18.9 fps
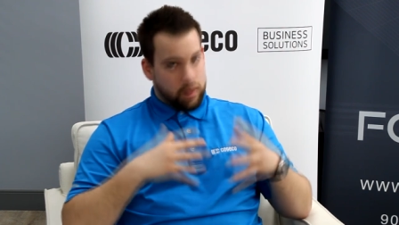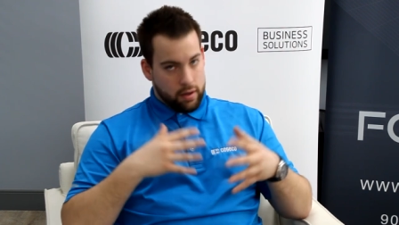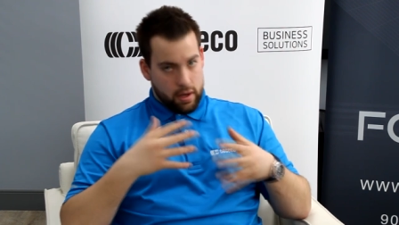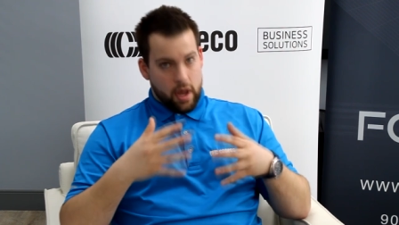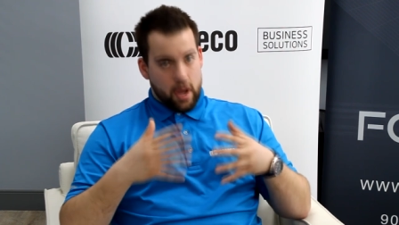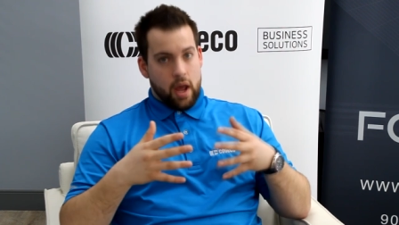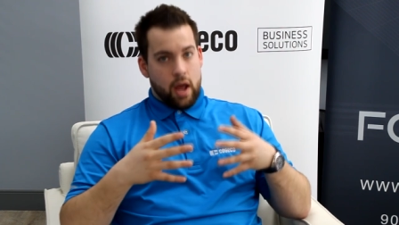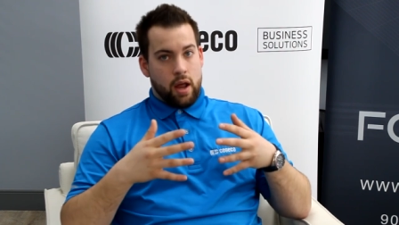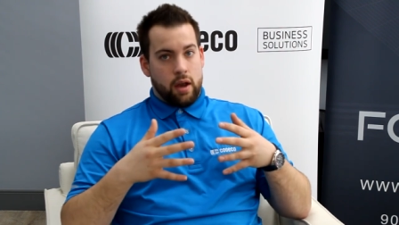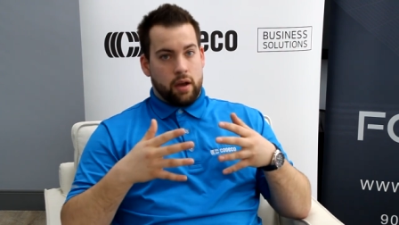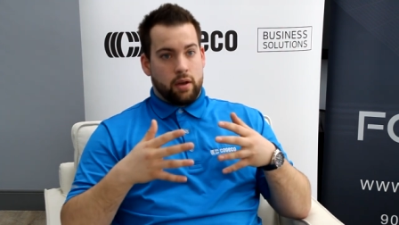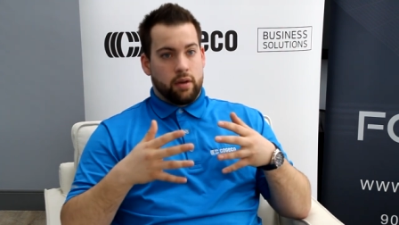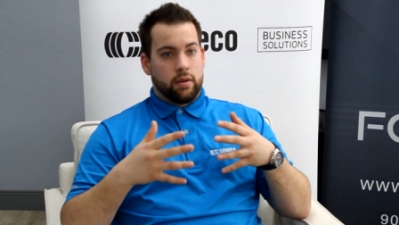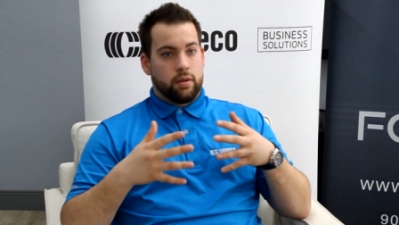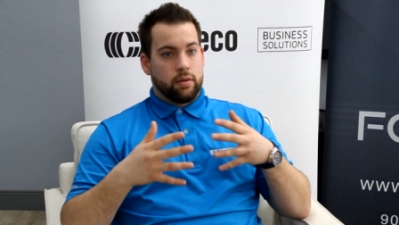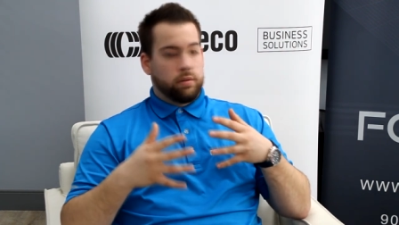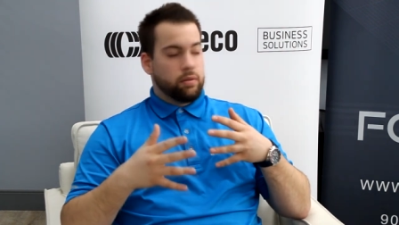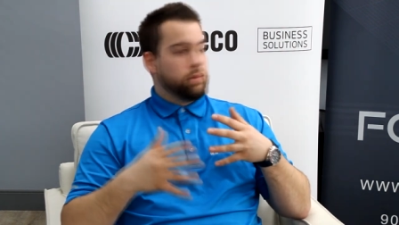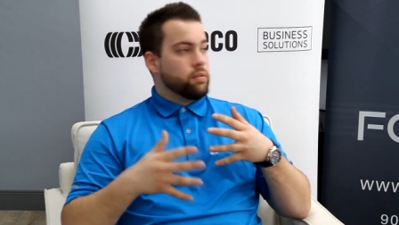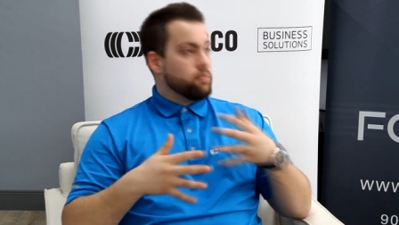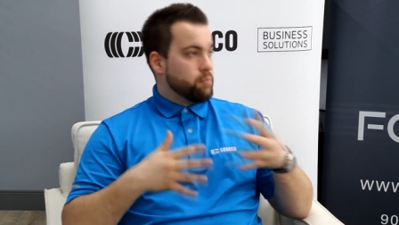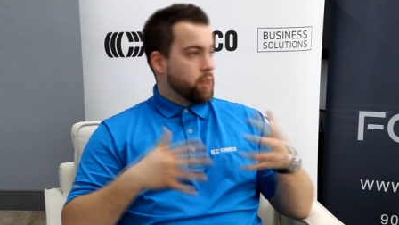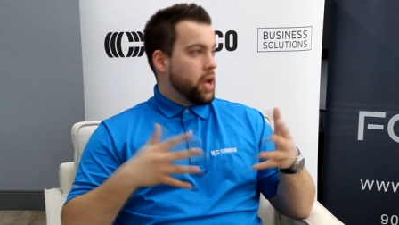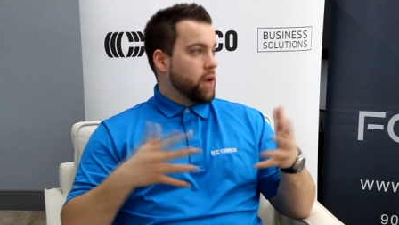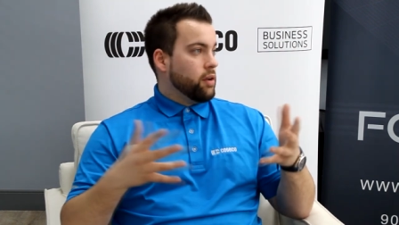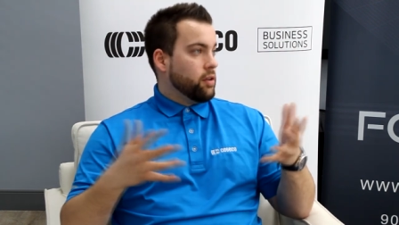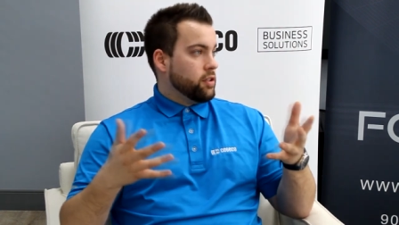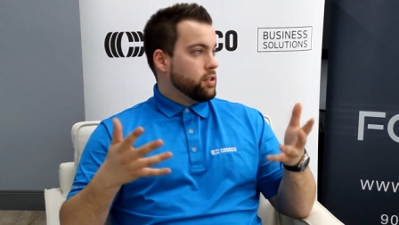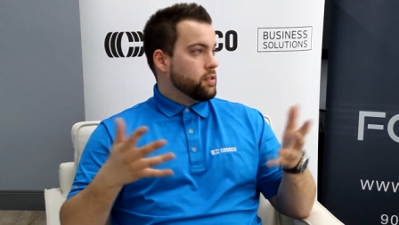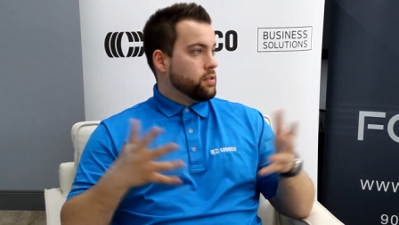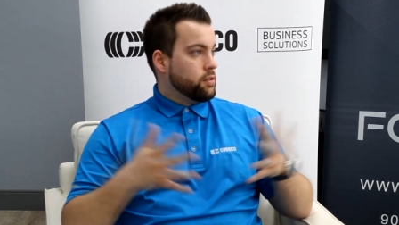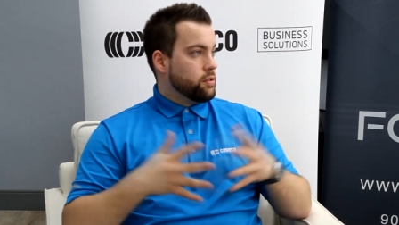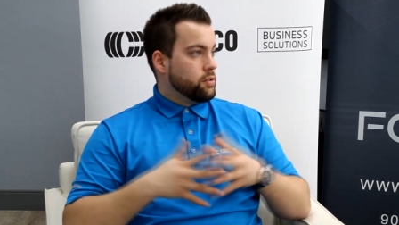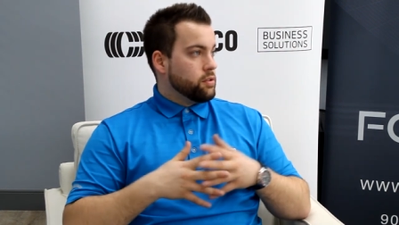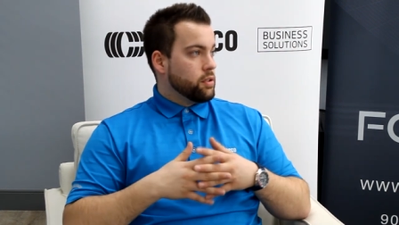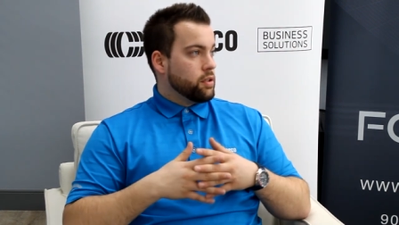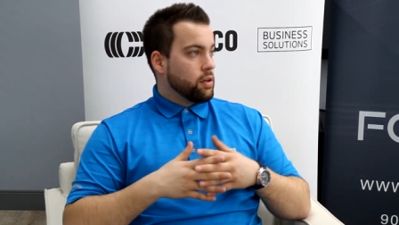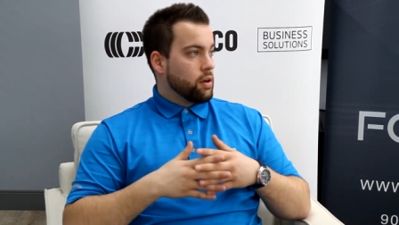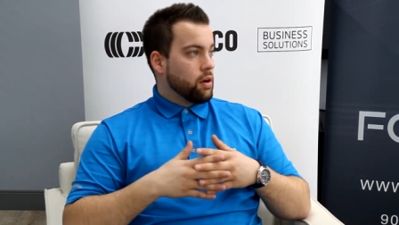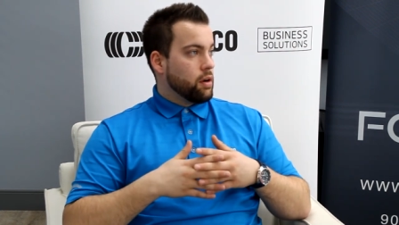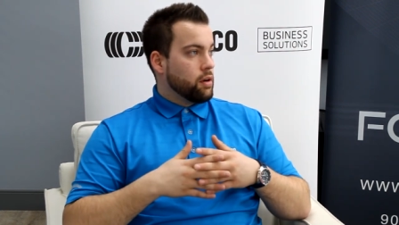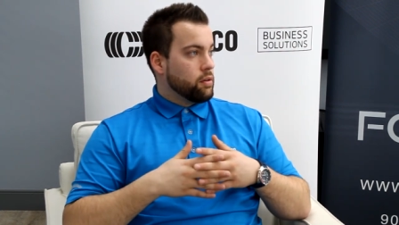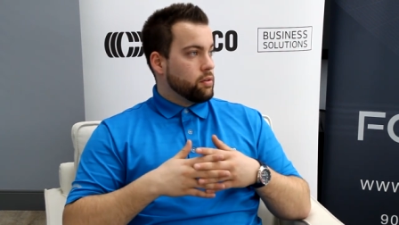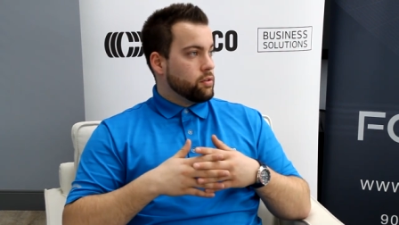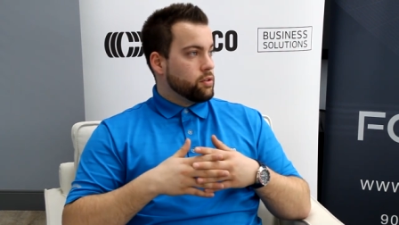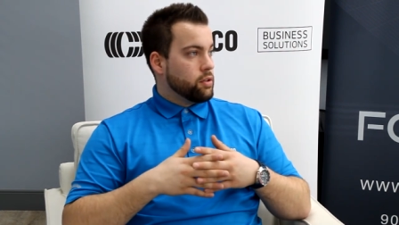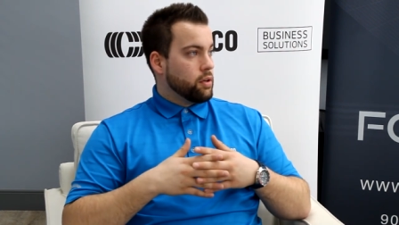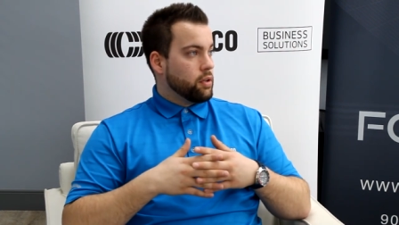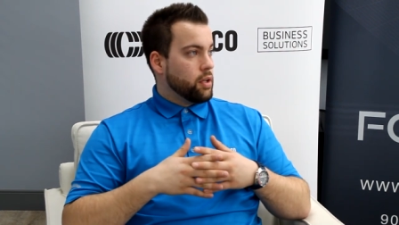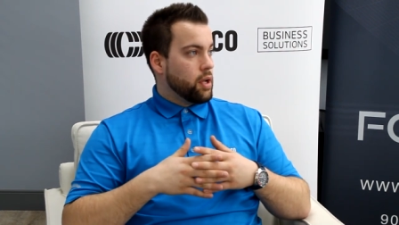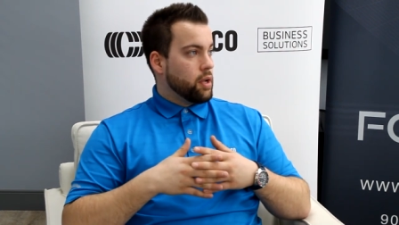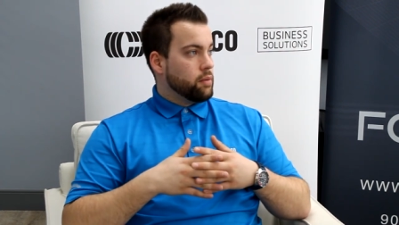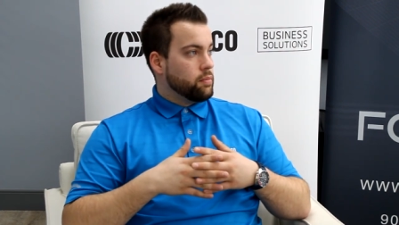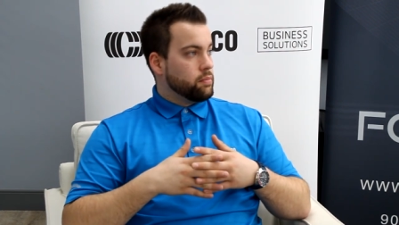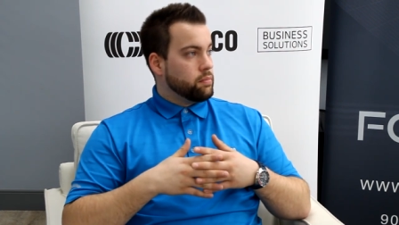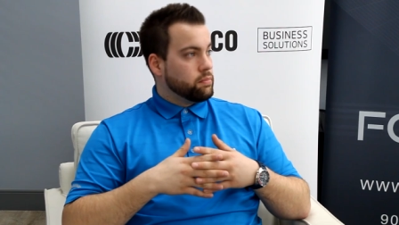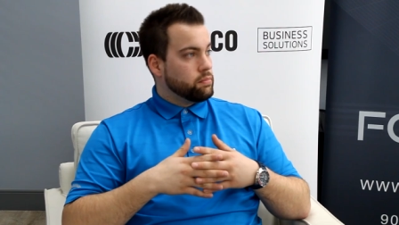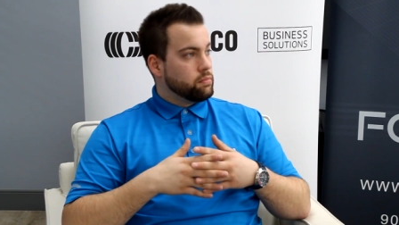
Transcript: and penalties usually occur. Okay. So the,